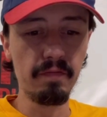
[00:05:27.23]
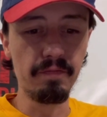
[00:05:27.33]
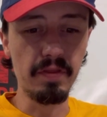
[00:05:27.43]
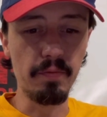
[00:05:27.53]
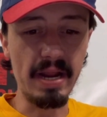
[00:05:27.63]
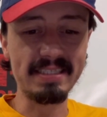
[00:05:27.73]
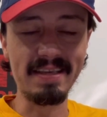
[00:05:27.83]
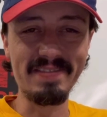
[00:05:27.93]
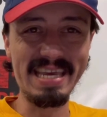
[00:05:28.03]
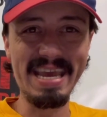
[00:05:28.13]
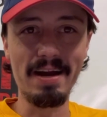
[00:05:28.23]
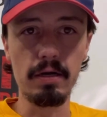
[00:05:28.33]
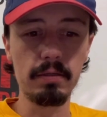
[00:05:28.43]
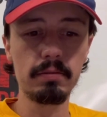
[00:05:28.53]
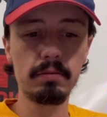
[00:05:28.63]
For the rest of the
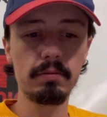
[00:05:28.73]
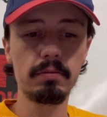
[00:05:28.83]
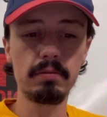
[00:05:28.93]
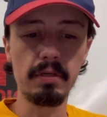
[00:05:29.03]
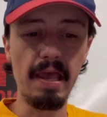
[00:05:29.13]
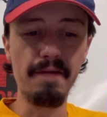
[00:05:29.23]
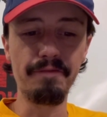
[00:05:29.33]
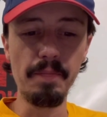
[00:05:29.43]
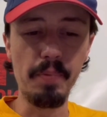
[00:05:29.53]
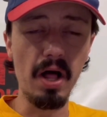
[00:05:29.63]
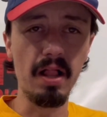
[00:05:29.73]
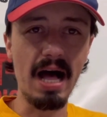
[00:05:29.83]
year in football,